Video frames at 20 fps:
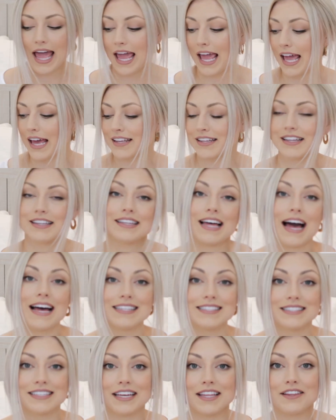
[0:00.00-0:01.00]
And
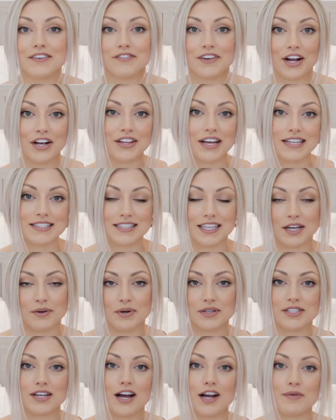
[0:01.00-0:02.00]
lastly, the very last thing I
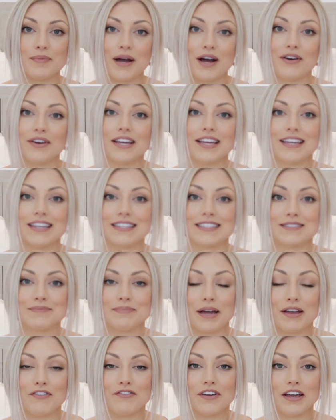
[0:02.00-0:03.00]
want to talk about is
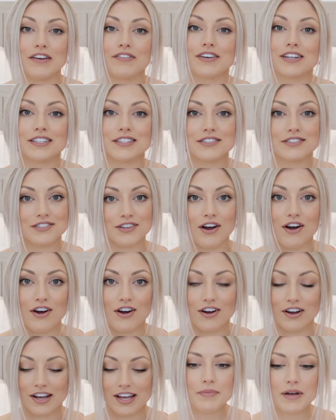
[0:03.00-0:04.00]
my favorite
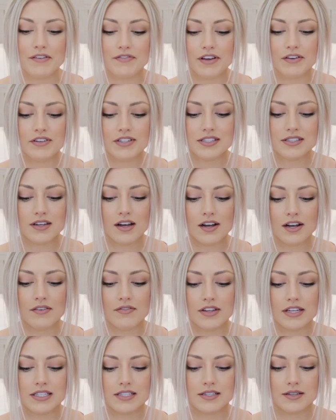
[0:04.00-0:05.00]
song. My favorite song
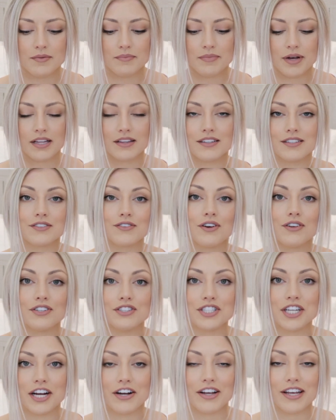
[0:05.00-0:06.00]
of this month is
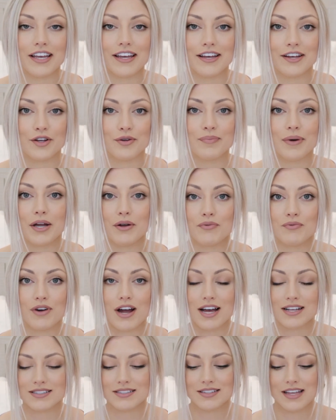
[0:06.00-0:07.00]
called Cherry Hill by
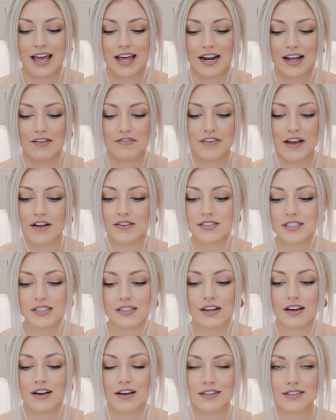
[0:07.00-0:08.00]
Russ, and I found
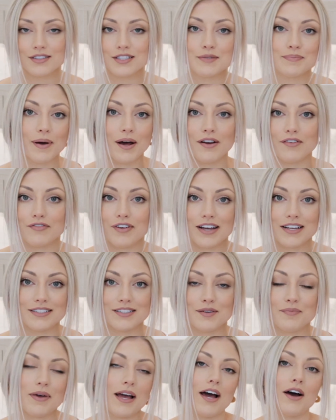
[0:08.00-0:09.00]
it on Spotify
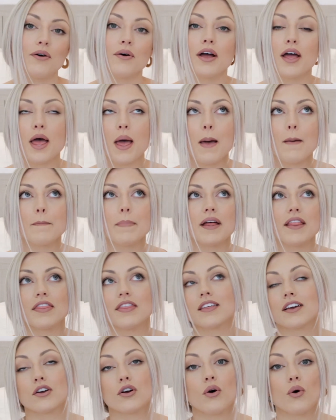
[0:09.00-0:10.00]
somehow,
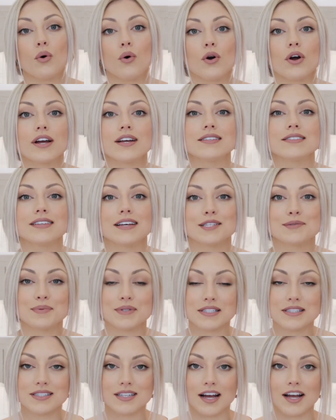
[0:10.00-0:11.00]
but the chorus has
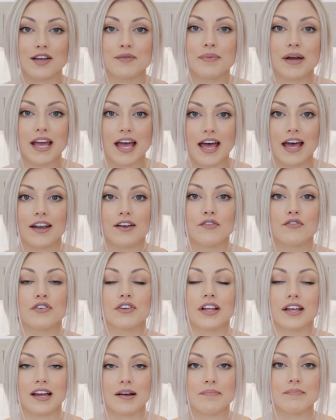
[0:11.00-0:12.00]
been stuck in my head
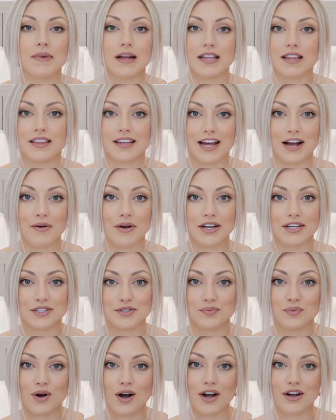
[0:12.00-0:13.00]
for like a month now. I
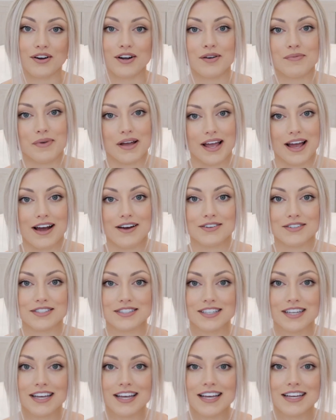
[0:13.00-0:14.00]
just walk around my
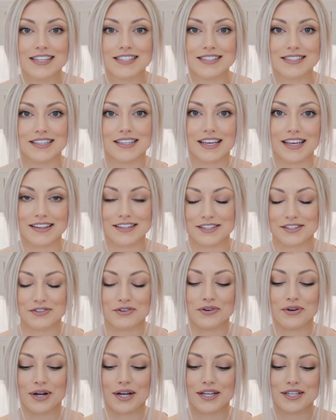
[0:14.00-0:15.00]
house singing this
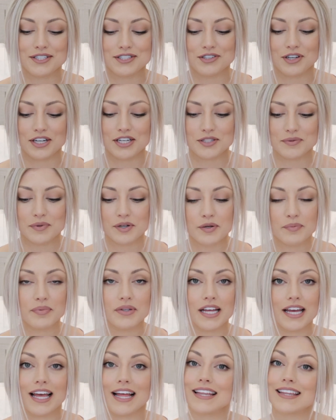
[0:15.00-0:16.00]
chorus, so I just wanted to
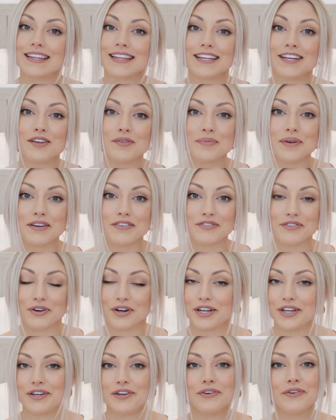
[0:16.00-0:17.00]
play a little bit
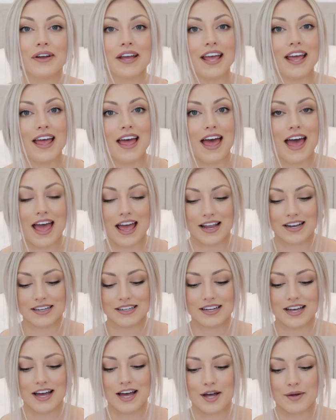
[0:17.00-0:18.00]
for you,
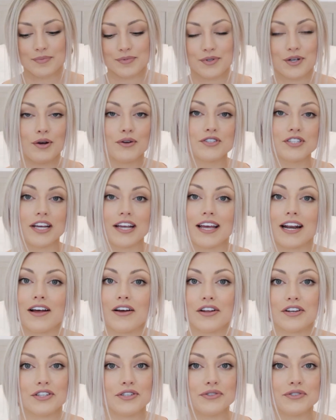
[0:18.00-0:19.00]
and go check it
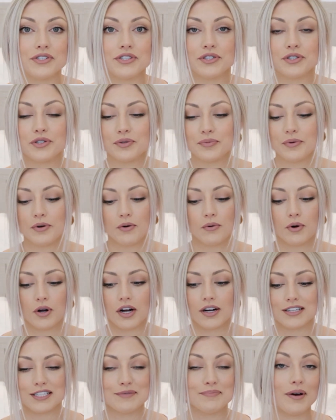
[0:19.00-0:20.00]
out on YouTube
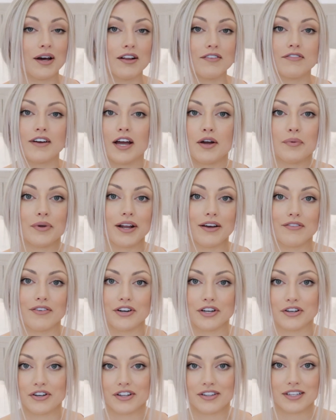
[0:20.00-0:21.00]
or Spotify, whatever,
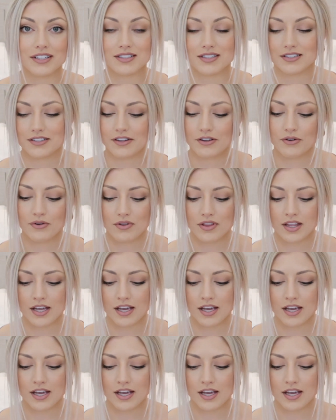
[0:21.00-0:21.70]
and you can listen to the whole